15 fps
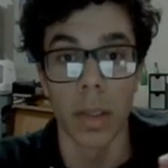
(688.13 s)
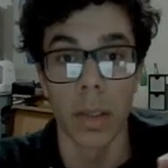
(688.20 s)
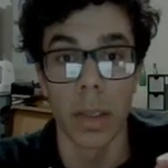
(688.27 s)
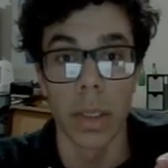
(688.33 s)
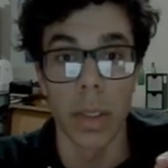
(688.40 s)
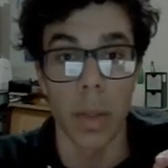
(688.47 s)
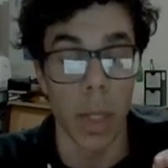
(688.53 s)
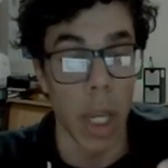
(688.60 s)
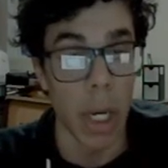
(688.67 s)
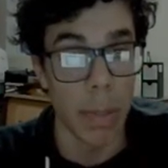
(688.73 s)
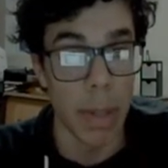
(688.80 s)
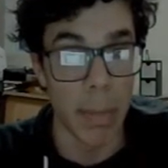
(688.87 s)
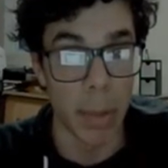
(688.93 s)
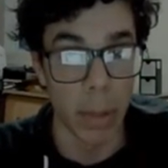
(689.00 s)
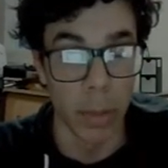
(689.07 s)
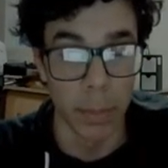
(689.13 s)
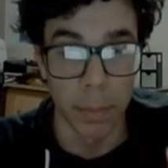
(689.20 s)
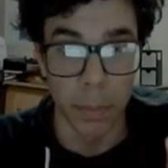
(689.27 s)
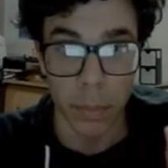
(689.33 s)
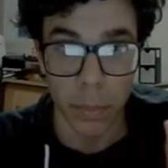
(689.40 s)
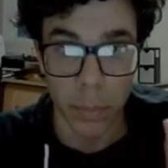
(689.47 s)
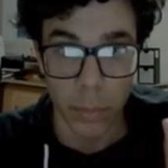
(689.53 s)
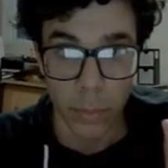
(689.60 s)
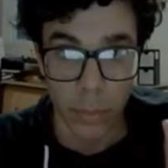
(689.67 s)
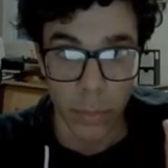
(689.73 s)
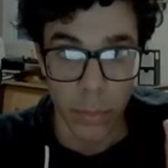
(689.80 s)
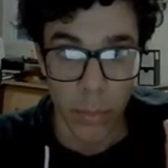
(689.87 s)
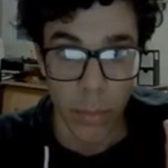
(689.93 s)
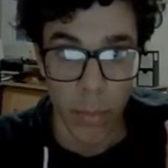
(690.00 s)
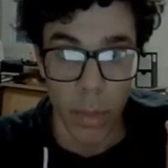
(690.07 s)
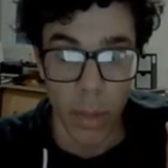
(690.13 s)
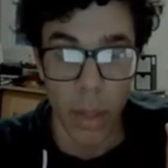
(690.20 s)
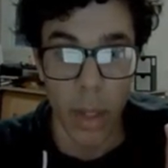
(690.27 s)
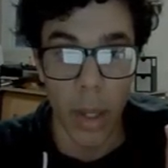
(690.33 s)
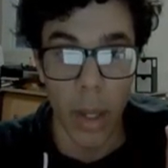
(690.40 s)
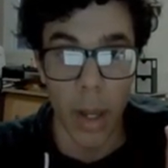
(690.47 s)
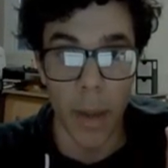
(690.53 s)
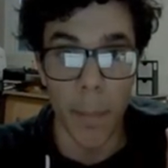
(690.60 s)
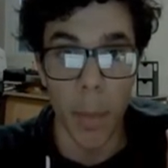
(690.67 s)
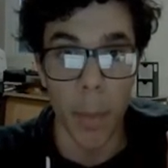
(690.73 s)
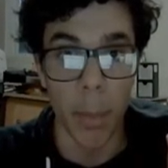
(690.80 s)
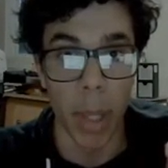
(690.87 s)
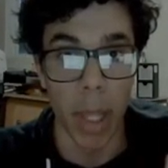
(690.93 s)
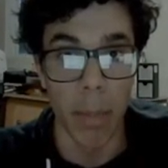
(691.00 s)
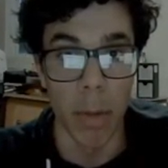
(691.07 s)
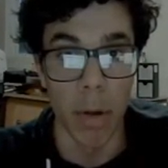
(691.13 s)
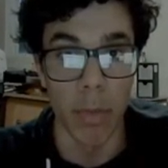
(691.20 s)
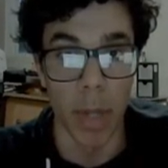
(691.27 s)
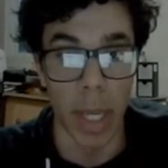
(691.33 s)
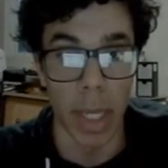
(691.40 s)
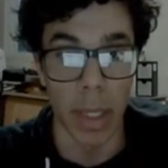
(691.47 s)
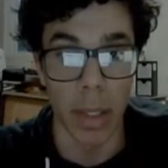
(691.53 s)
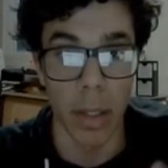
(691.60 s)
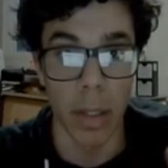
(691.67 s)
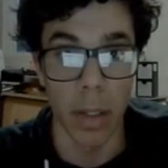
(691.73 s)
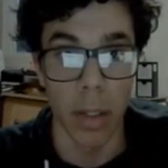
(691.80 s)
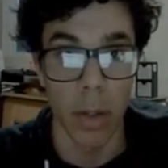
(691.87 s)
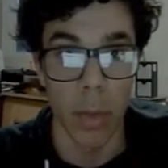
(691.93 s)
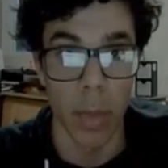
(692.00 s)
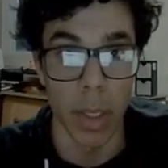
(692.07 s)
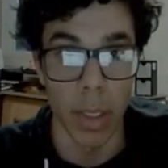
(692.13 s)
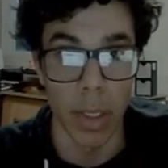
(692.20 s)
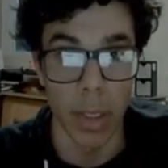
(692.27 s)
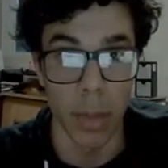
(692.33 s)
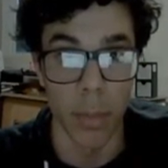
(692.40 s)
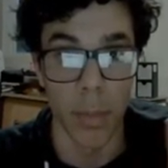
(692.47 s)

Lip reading: So a lot of people will play a move like queen d2.